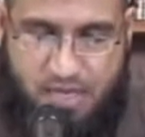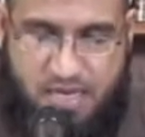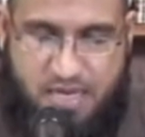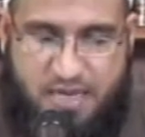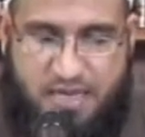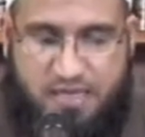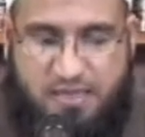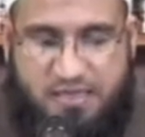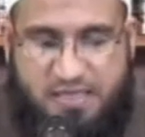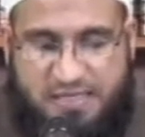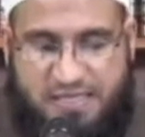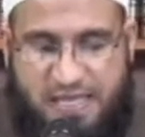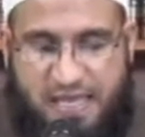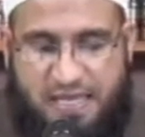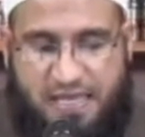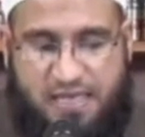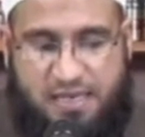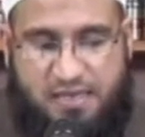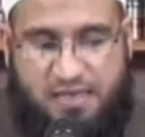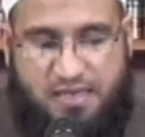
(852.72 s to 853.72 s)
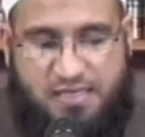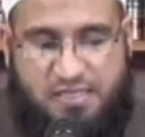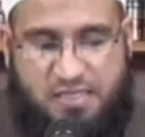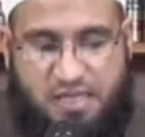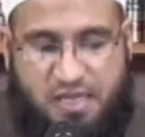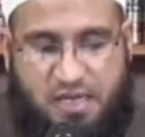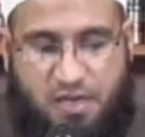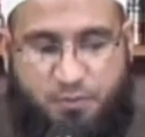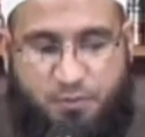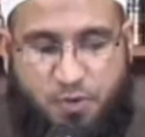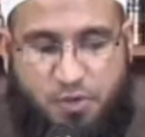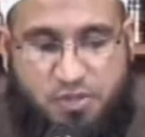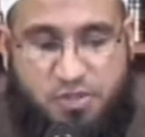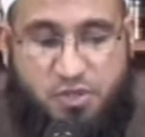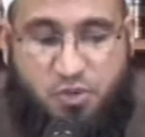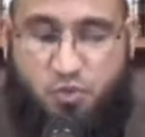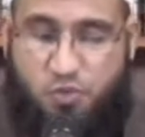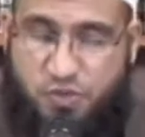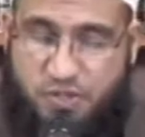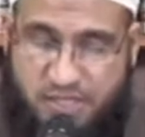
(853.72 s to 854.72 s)
The second is like a person
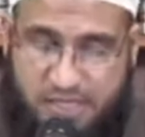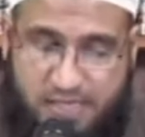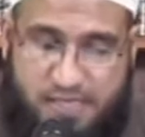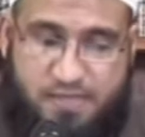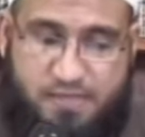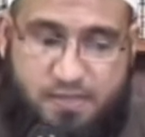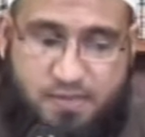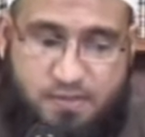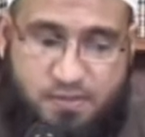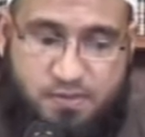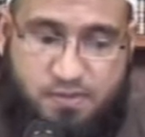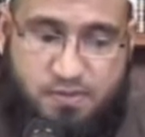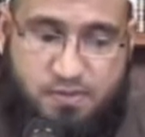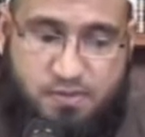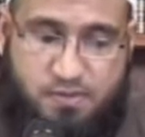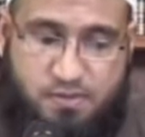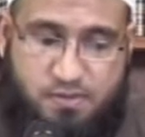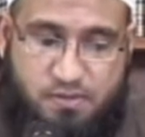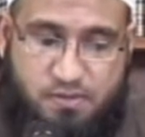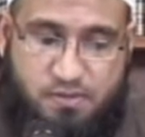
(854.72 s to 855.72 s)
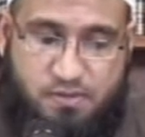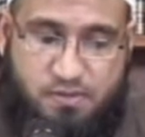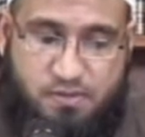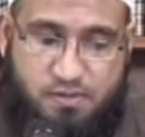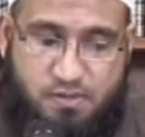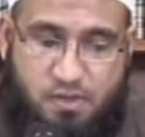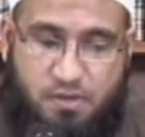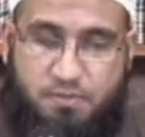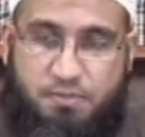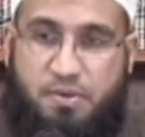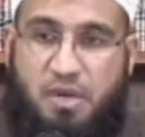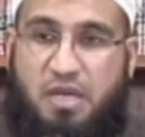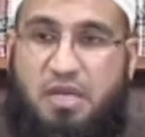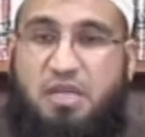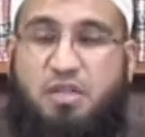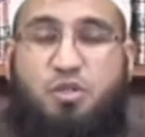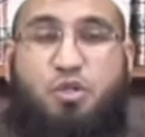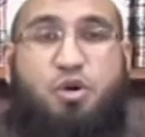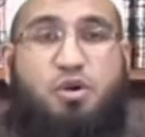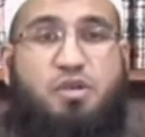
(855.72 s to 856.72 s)
who sees, but he
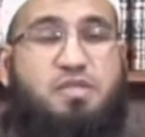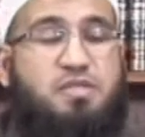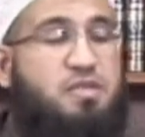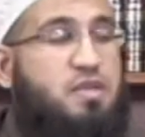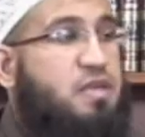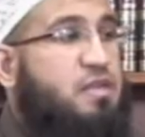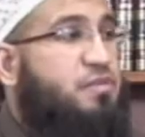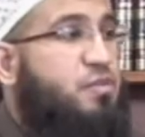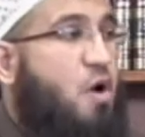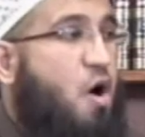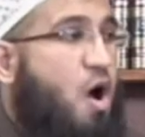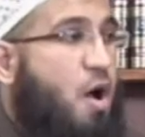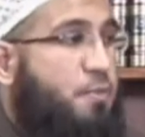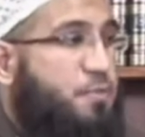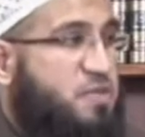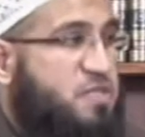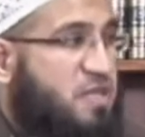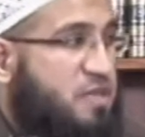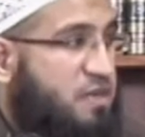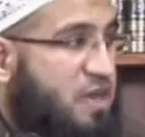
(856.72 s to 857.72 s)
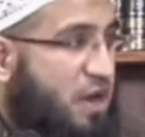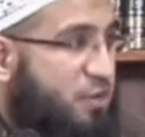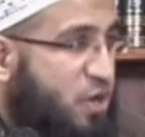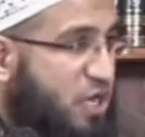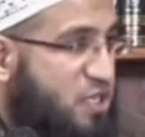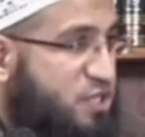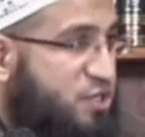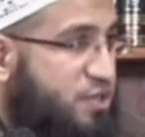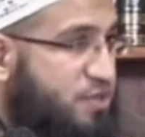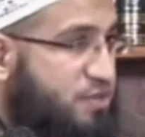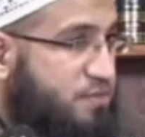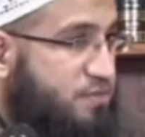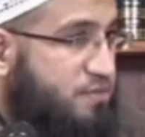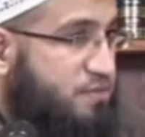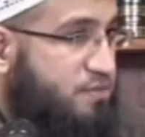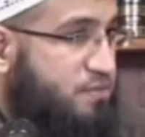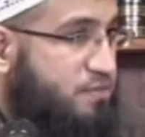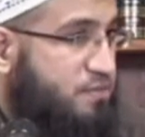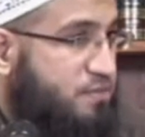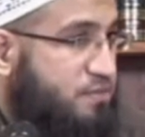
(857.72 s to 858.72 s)
looks in the opposite direction.
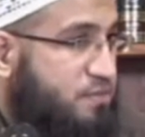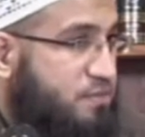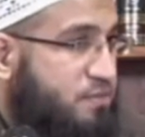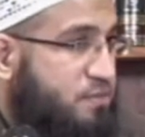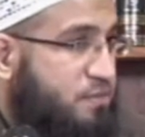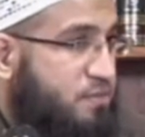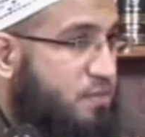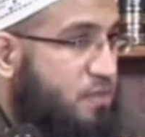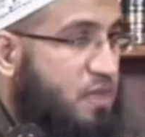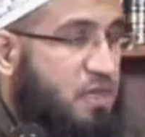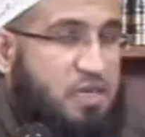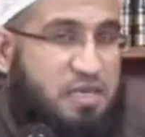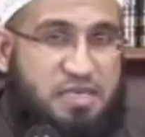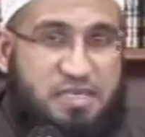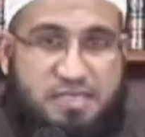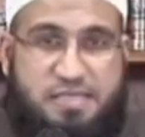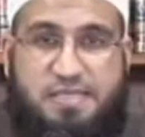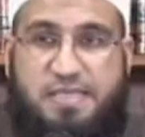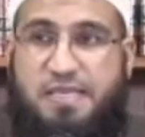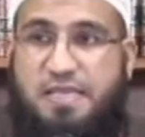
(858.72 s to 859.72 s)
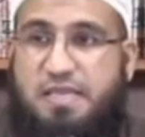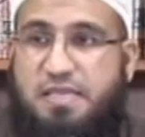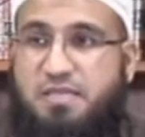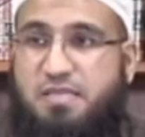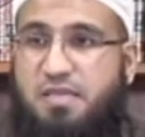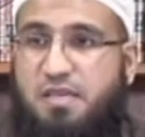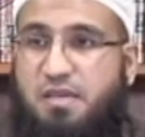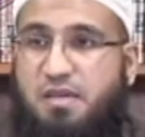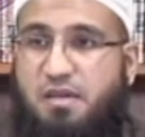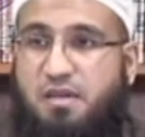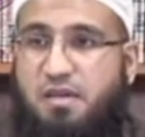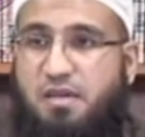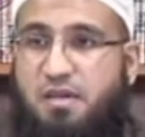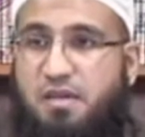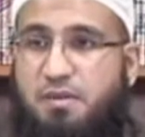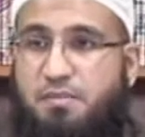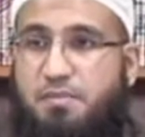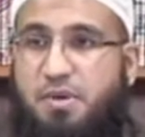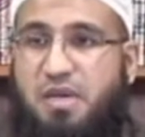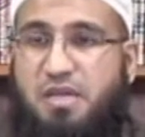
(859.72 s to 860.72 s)
He sees,
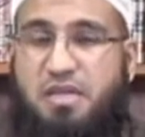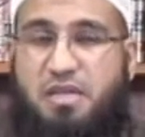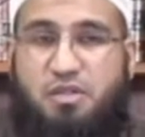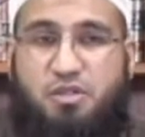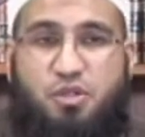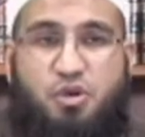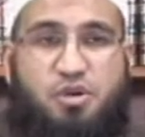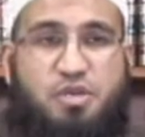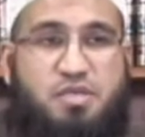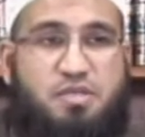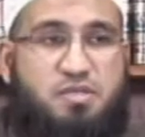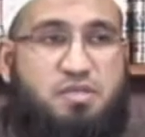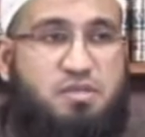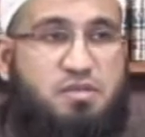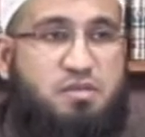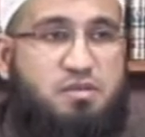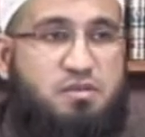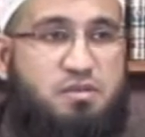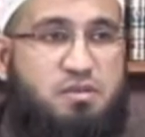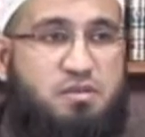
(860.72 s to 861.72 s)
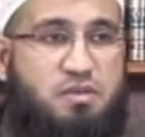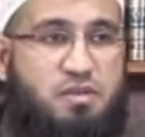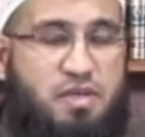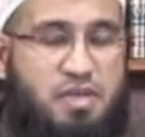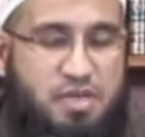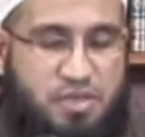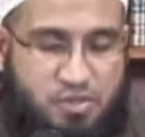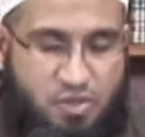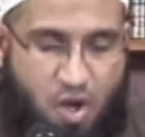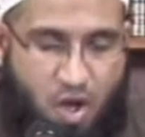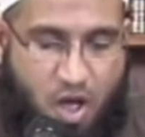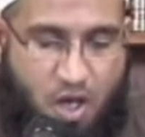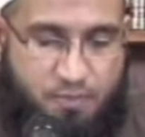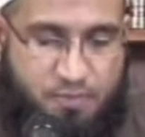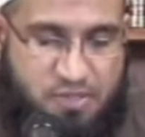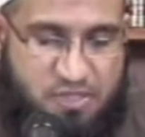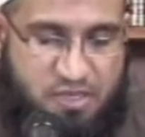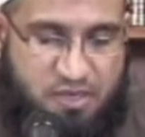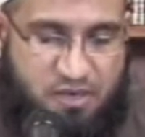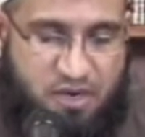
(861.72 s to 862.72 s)
but he looks in the
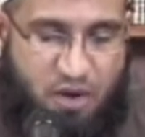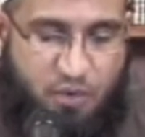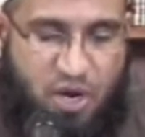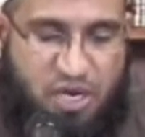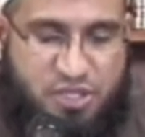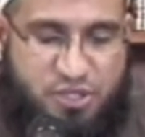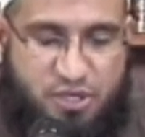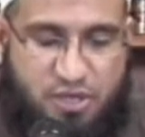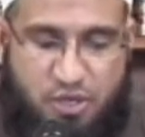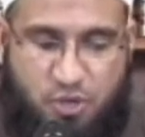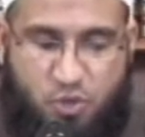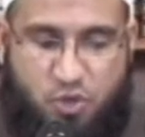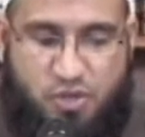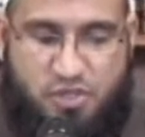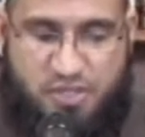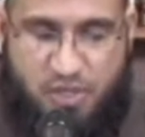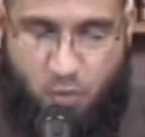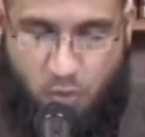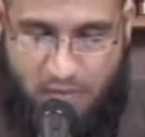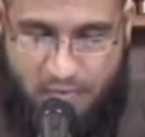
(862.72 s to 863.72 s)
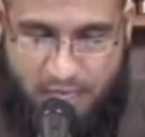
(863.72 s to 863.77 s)
opposite direction. He looks away.